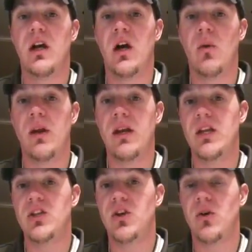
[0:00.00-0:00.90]
when
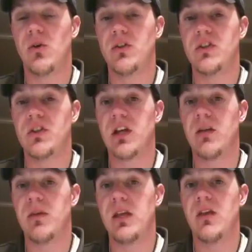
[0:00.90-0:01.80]
Nate Schierholtz isn't going
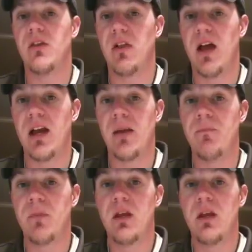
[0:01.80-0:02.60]
to be in the lineup.